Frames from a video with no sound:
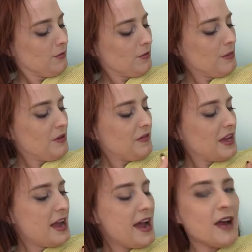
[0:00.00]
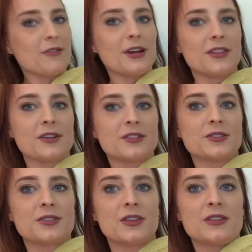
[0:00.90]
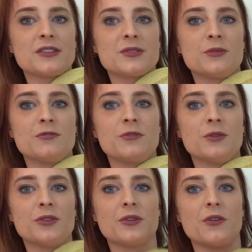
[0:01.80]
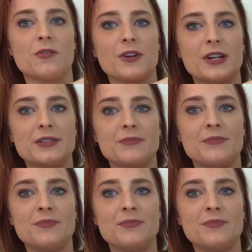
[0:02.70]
rim of the hat right there so that this will fold over it.